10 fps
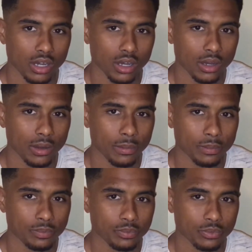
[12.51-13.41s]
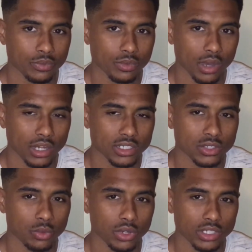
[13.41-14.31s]
um, I
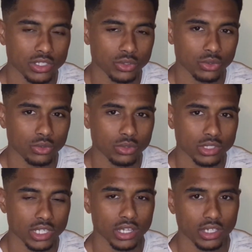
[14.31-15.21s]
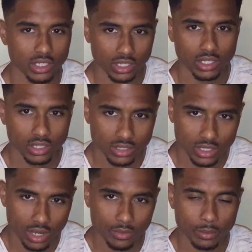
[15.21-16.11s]
just wanted to say again
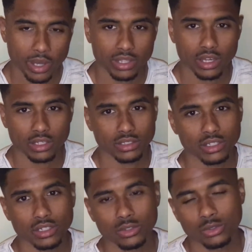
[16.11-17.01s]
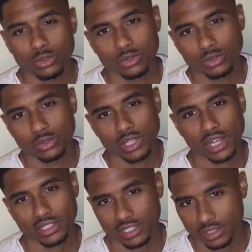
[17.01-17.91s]
to everybody out there who
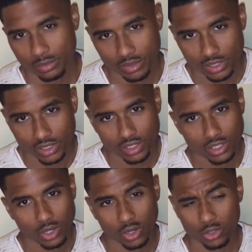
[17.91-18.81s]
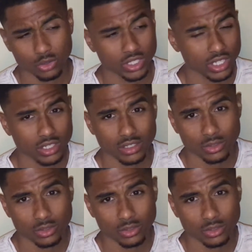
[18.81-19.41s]
got the EP or who didn't,